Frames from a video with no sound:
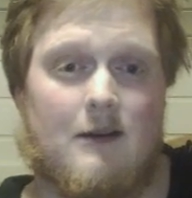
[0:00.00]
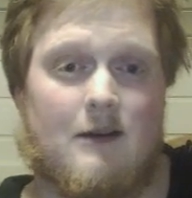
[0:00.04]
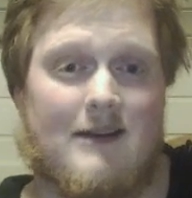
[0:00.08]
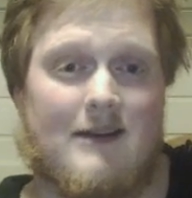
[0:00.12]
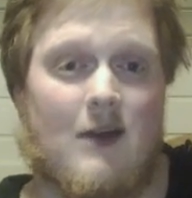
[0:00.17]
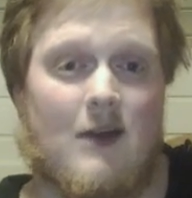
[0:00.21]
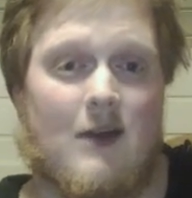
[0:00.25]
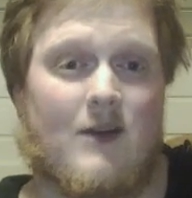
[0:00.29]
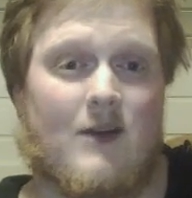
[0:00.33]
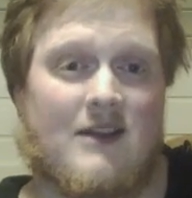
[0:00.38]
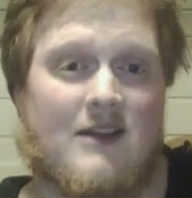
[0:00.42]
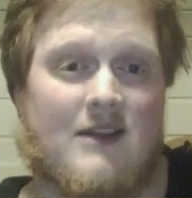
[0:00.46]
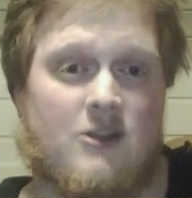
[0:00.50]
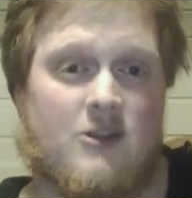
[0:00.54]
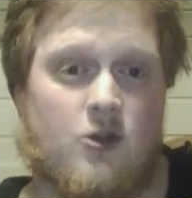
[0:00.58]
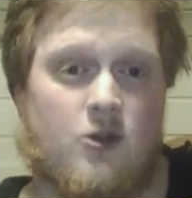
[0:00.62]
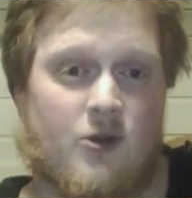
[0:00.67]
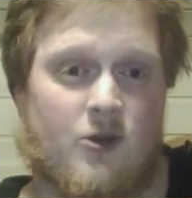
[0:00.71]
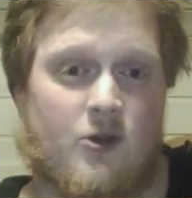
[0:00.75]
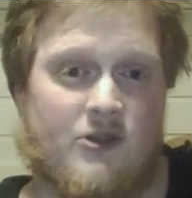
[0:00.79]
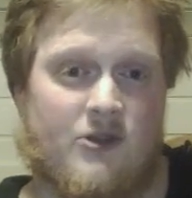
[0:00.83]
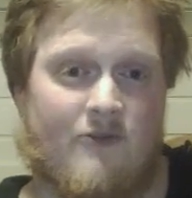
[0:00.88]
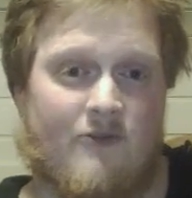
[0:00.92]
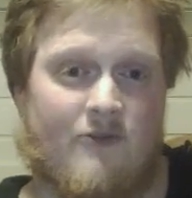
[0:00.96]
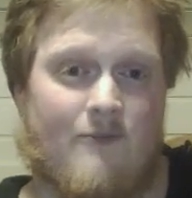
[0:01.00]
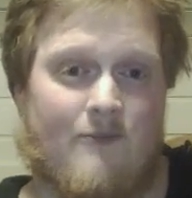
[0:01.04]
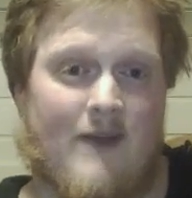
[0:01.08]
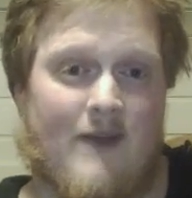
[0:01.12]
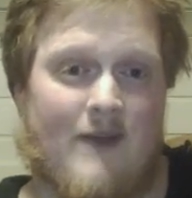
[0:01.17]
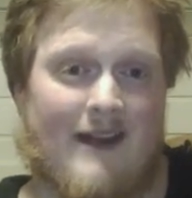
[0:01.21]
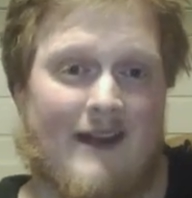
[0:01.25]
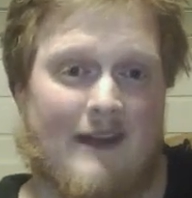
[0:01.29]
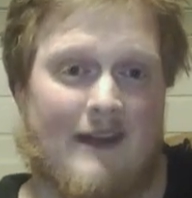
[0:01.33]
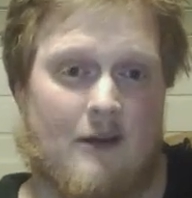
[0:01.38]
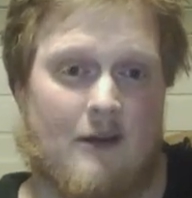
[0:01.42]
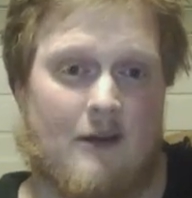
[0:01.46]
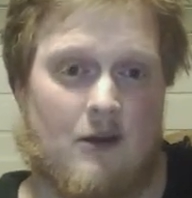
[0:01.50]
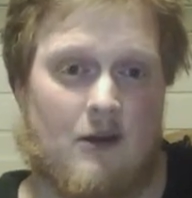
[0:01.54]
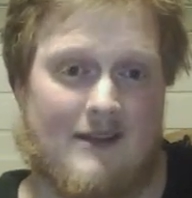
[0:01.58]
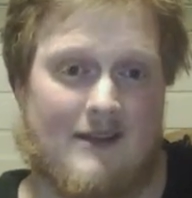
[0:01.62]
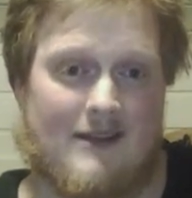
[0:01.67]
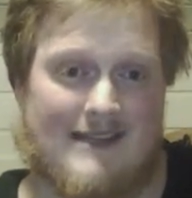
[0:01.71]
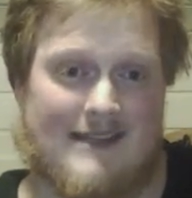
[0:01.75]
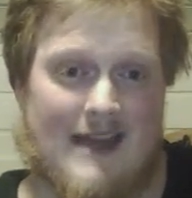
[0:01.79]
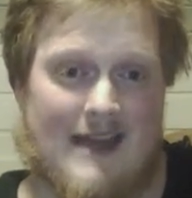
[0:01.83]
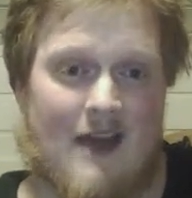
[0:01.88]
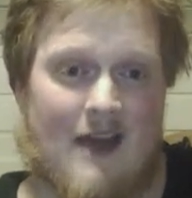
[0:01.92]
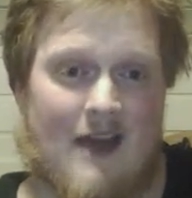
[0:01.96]
Now he has a choice of backing
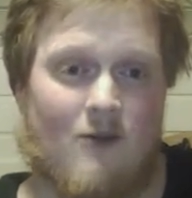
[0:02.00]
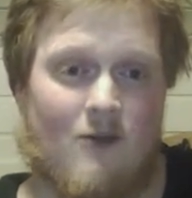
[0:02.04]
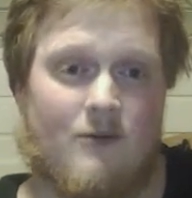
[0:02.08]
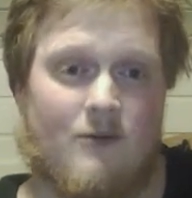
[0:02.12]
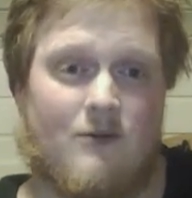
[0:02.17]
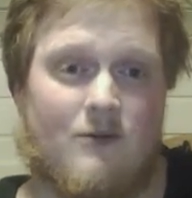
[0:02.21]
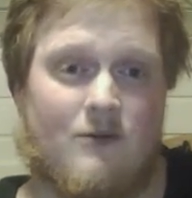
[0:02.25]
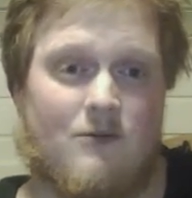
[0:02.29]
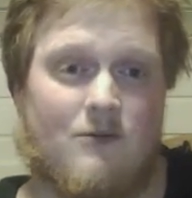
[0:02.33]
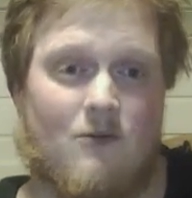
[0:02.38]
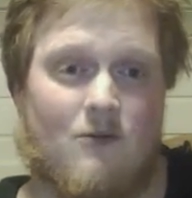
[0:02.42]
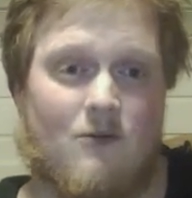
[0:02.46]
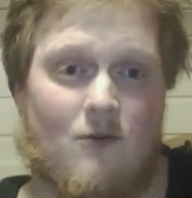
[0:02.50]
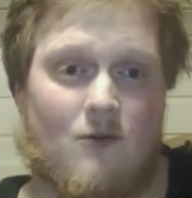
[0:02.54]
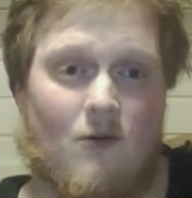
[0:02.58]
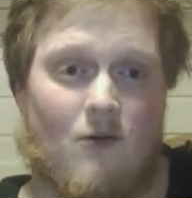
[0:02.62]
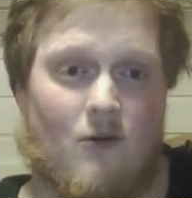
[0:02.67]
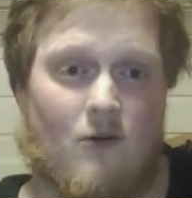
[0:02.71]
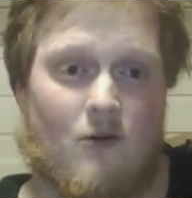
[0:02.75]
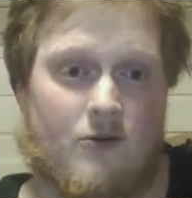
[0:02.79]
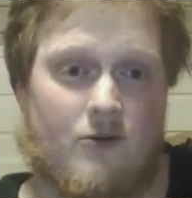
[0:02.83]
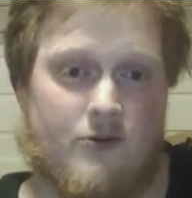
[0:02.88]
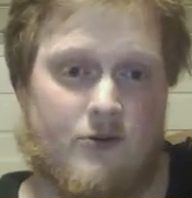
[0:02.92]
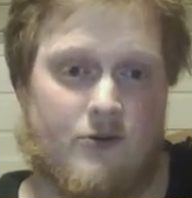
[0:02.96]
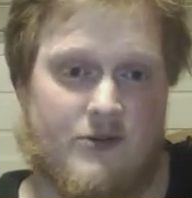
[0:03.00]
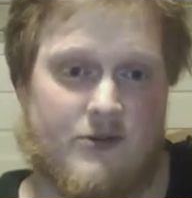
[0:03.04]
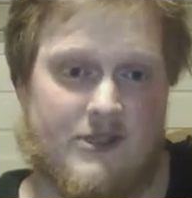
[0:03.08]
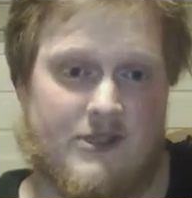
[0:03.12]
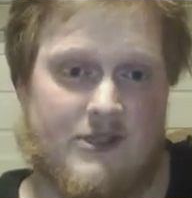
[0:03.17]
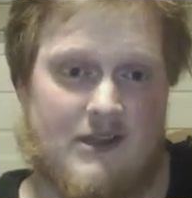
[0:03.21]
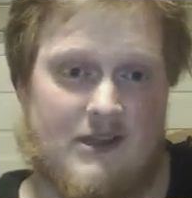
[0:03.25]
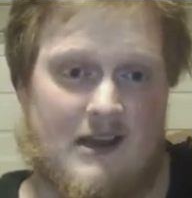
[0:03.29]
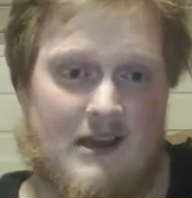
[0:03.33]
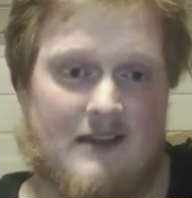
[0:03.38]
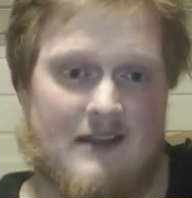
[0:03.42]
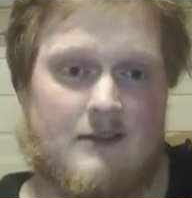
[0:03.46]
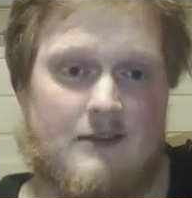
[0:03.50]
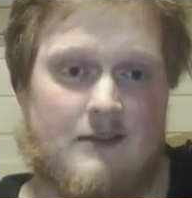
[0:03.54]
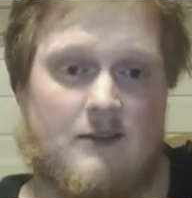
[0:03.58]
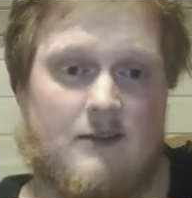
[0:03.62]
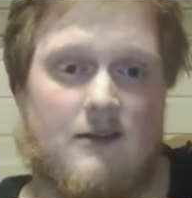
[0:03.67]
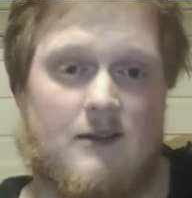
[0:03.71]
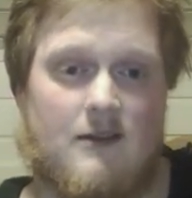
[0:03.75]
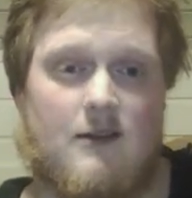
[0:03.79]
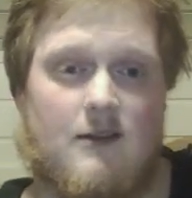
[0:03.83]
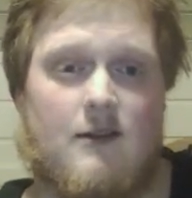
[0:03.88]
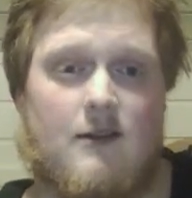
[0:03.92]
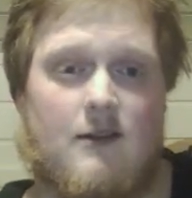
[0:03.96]
down or to the side,
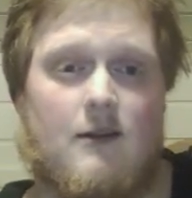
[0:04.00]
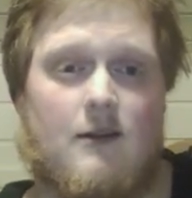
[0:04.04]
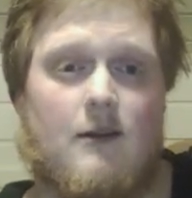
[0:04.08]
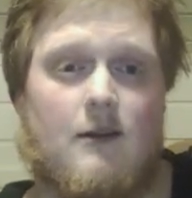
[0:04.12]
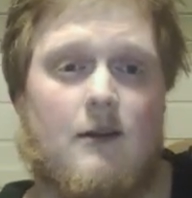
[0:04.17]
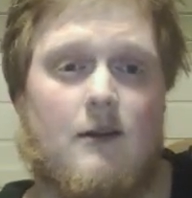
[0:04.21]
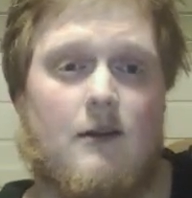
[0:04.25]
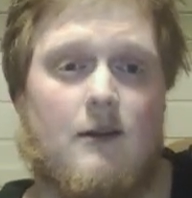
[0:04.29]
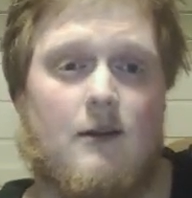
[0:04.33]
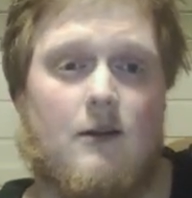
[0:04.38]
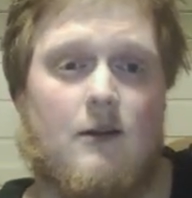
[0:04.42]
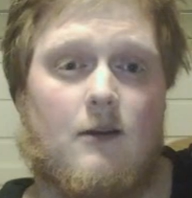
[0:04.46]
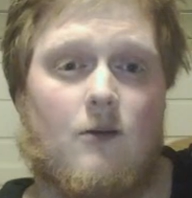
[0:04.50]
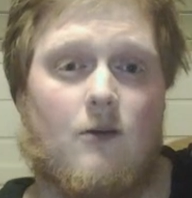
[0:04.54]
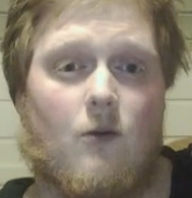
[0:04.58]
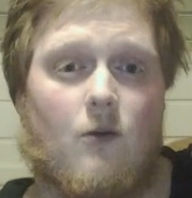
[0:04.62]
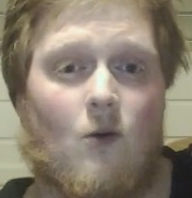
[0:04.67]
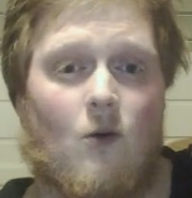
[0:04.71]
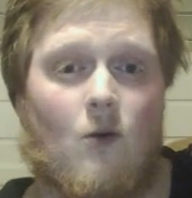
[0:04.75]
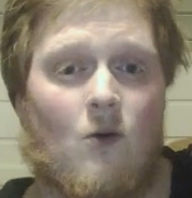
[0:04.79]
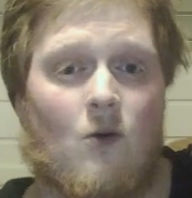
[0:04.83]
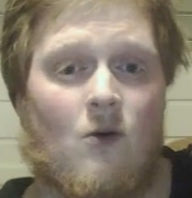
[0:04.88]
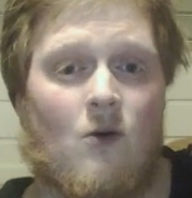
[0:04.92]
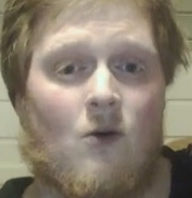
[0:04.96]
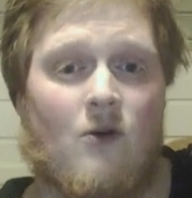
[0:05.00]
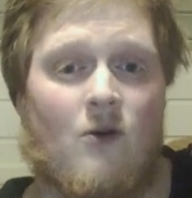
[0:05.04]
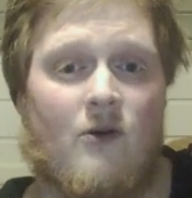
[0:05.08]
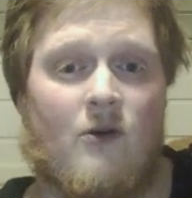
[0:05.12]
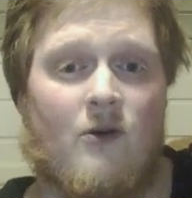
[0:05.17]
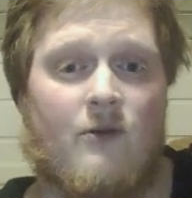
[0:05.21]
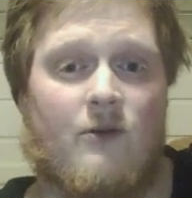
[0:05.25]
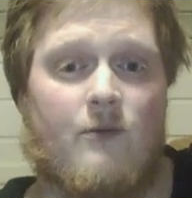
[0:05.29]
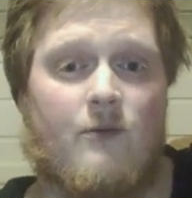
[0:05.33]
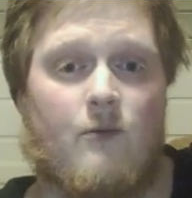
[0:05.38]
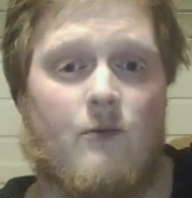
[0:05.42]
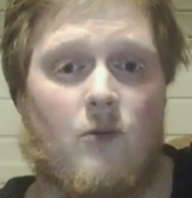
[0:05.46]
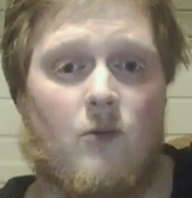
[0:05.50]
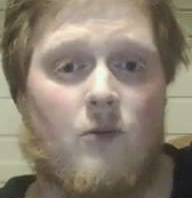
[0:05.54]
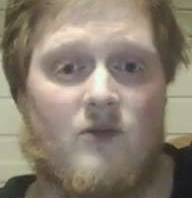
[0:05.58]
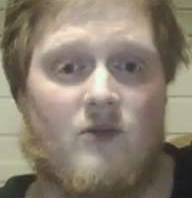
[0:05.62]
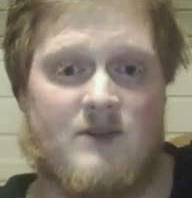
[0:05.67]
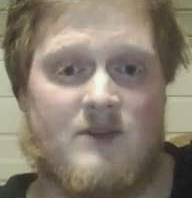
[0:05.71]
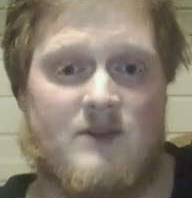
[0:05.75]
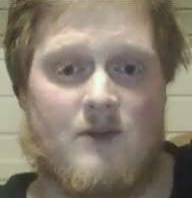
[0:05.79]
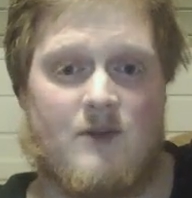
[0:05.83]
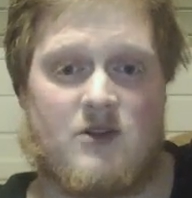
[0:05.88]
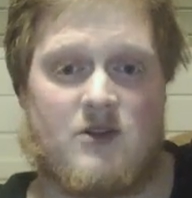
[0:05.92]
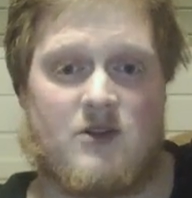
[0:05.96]
or move
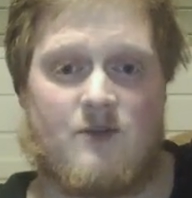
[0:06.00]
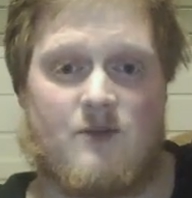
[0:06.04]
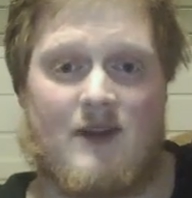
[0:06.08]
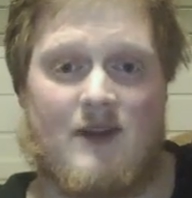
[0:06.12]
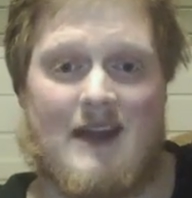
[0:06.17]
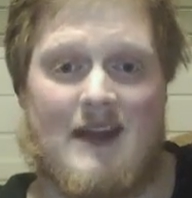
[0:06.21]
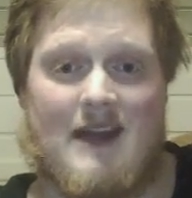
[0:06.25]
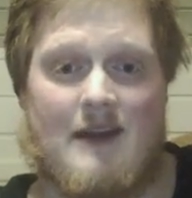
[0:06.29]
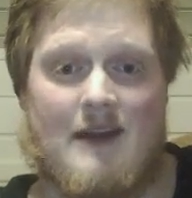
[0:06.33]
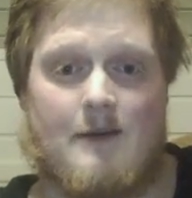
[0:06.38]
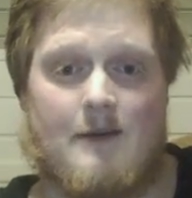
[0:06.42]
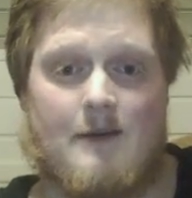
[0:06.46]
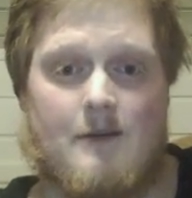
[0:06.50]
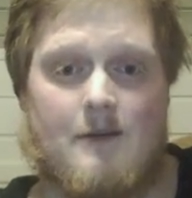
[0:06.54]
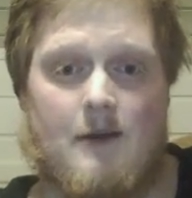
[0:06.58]
his bishop again.